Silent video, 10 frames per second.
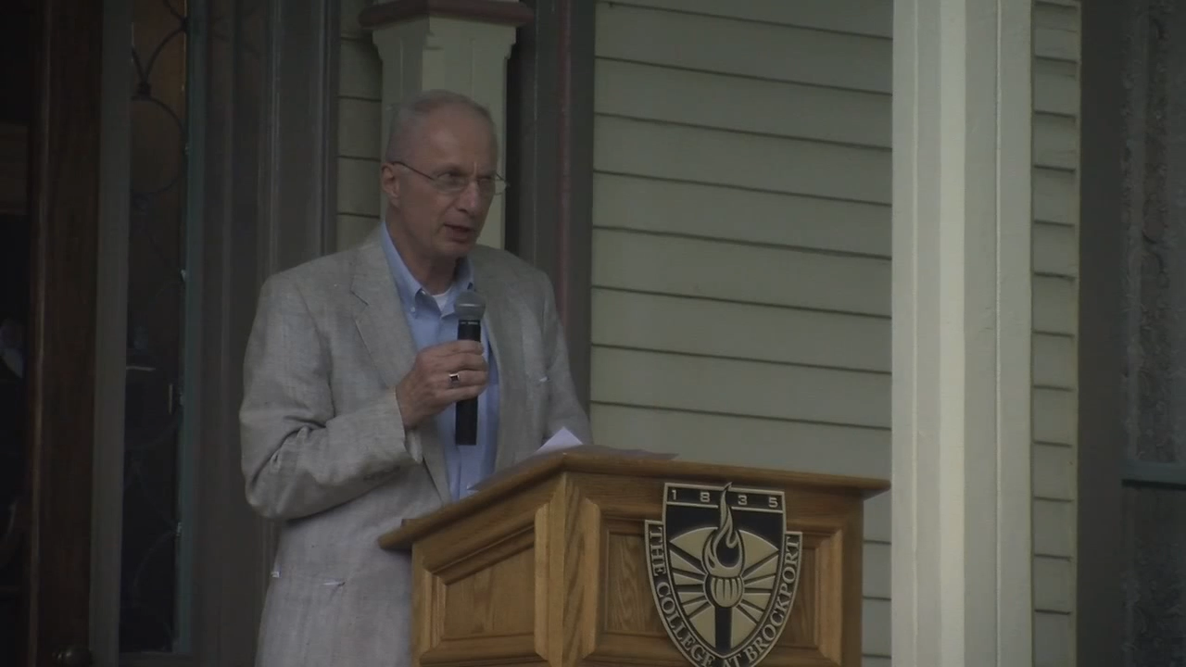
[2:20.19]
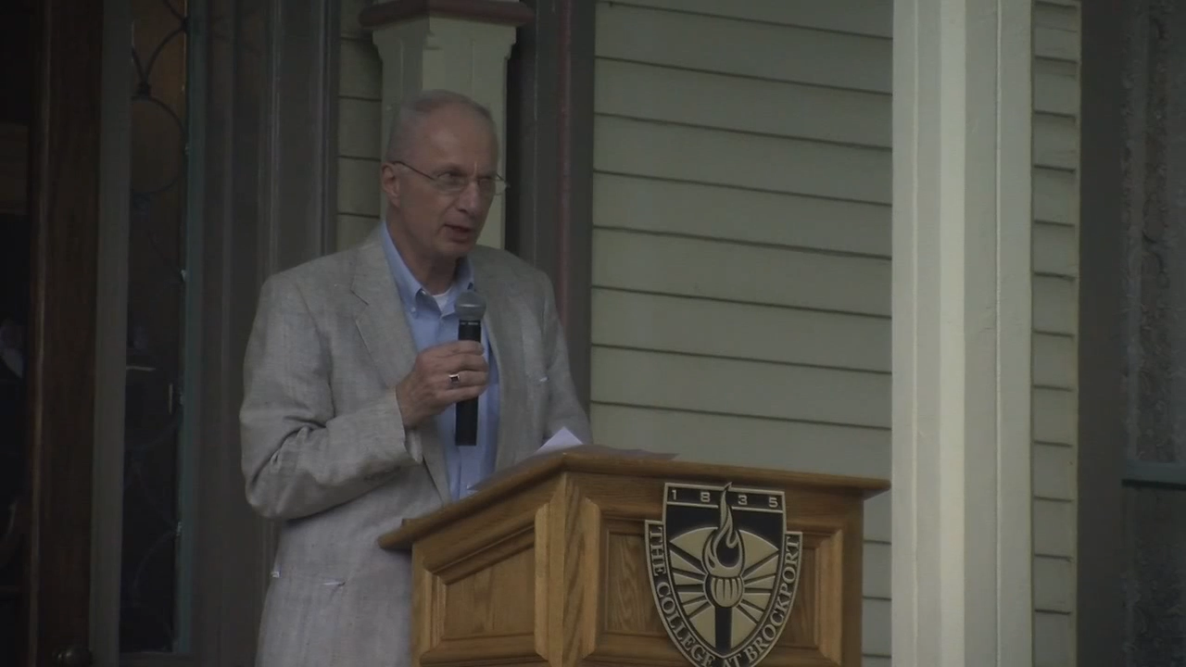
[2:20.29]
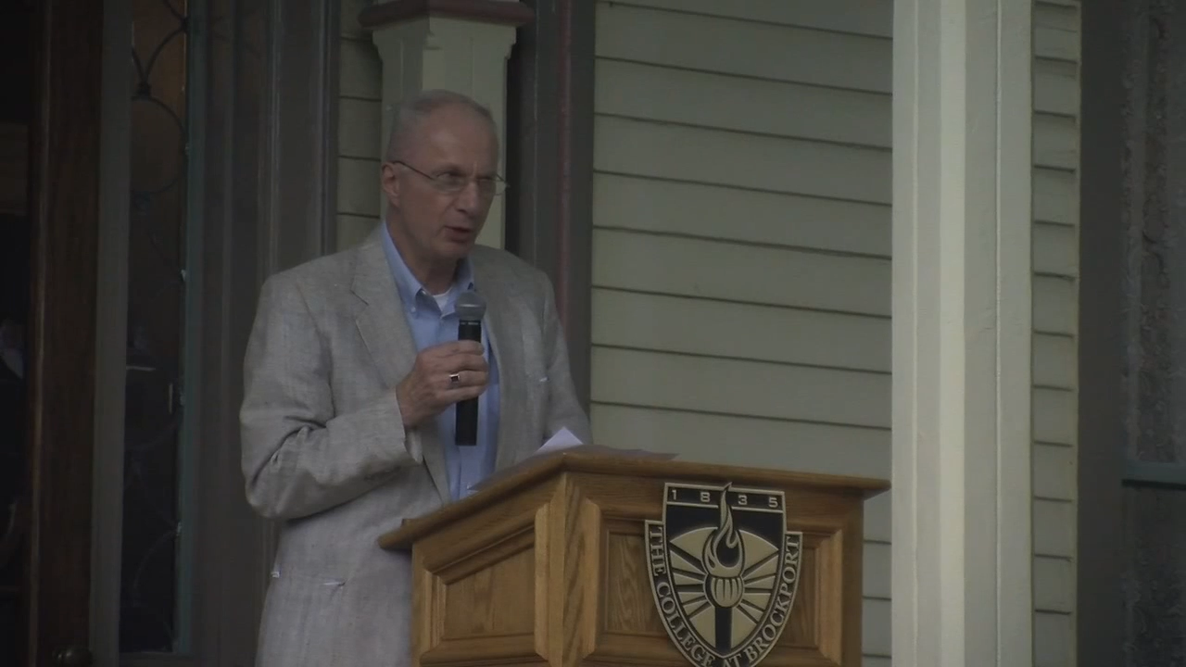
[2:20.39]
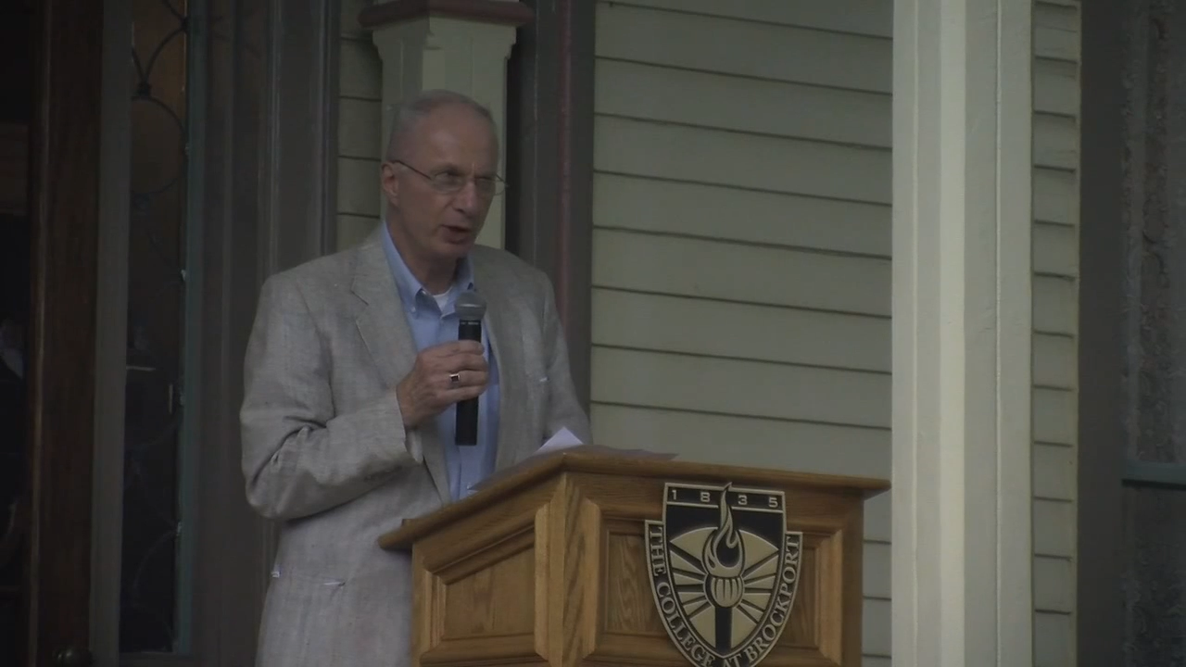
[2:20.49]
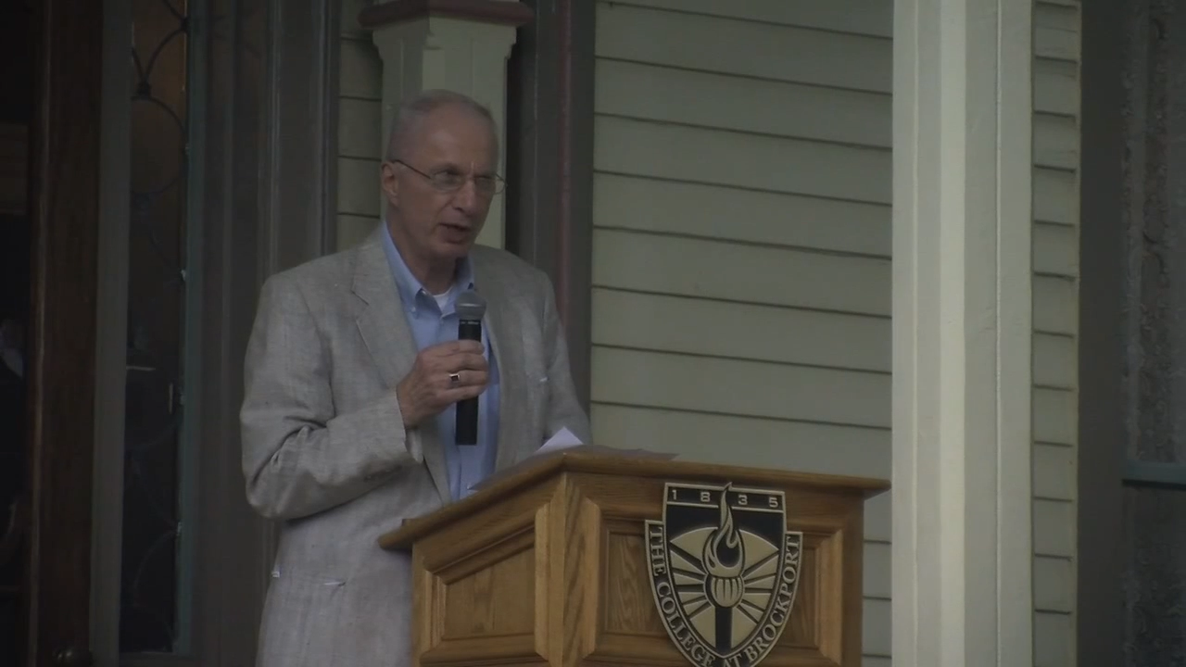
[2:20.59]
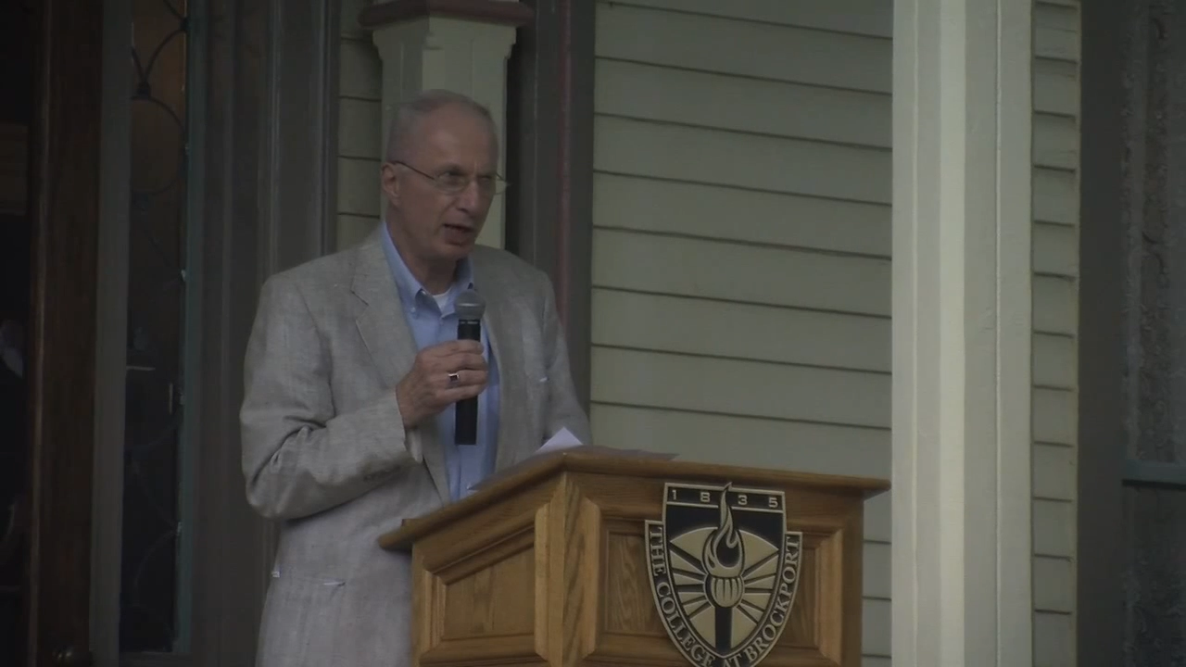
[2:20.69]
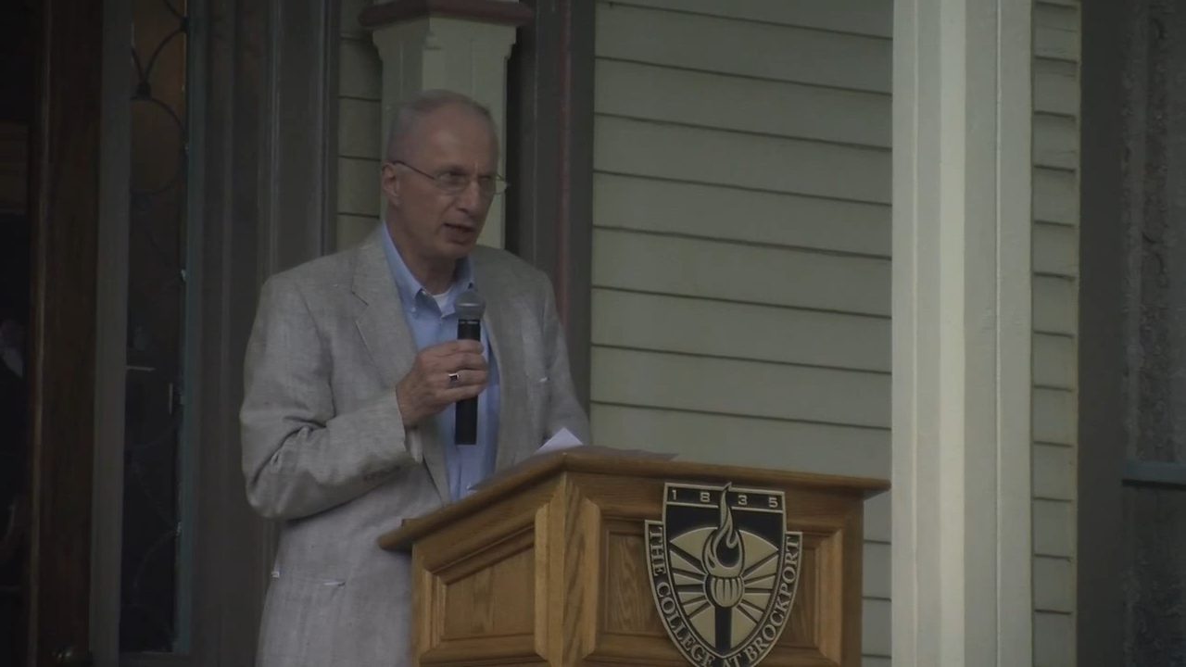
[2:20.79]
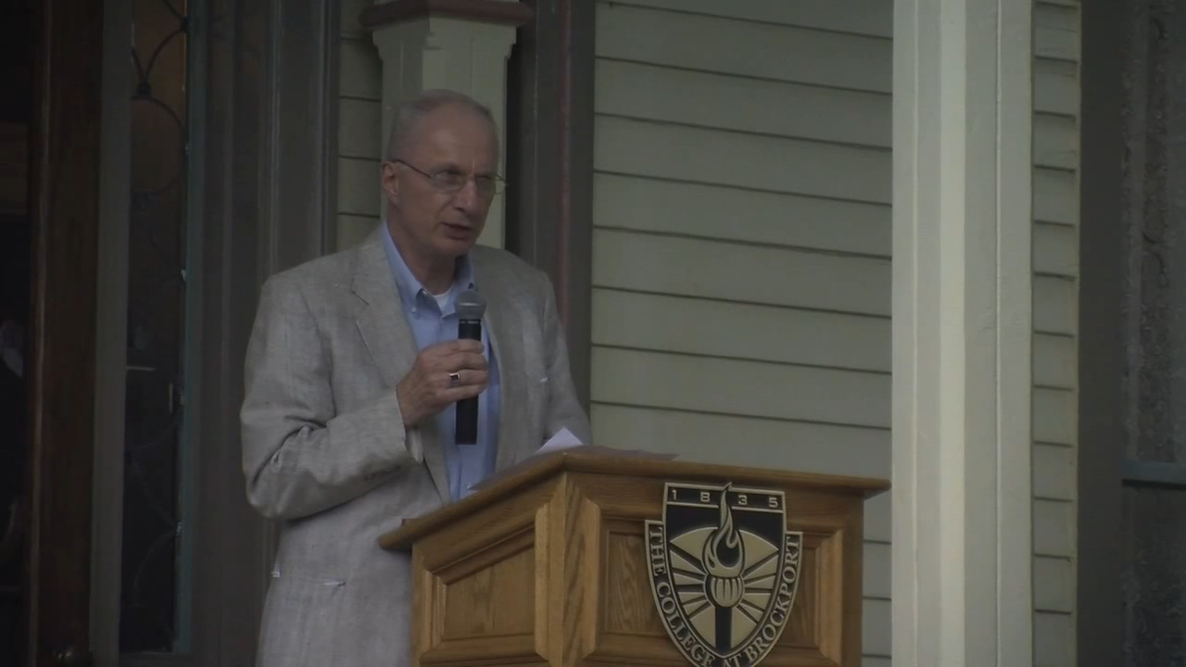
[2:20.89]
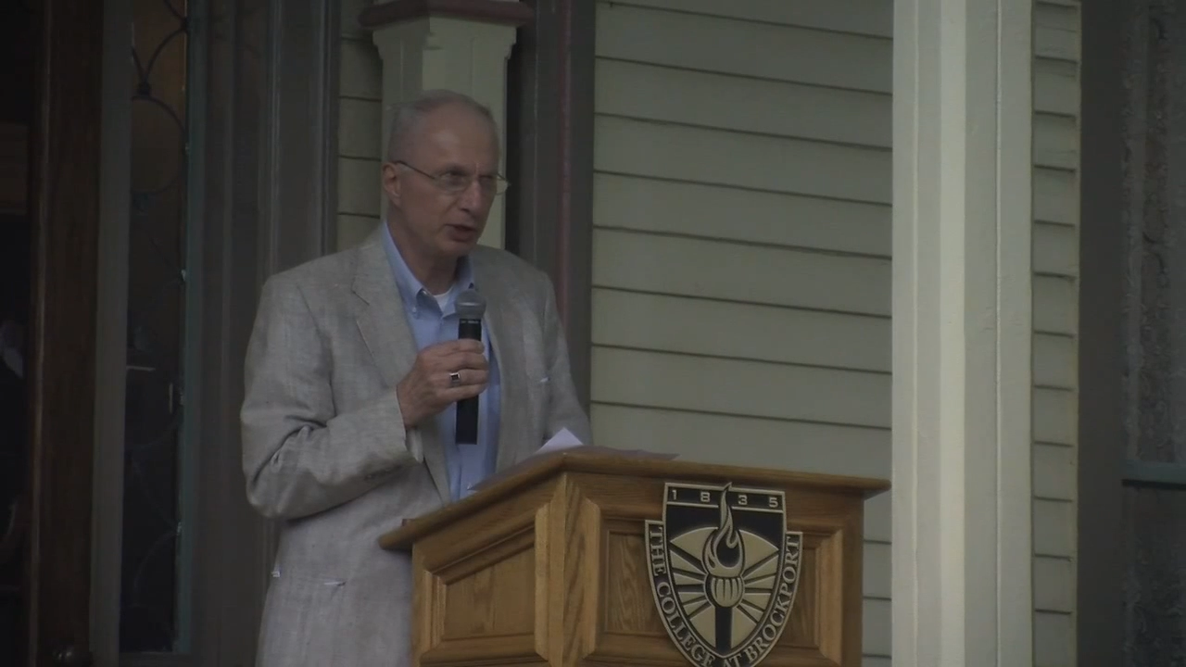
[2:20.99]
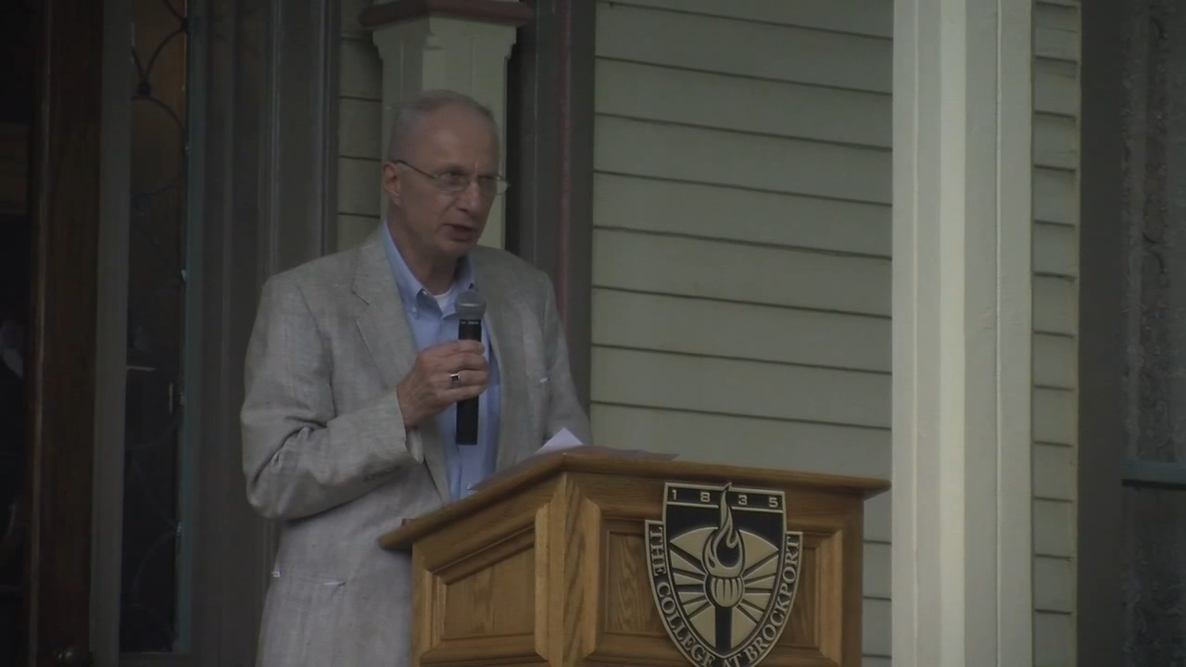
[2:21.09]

of going to college?"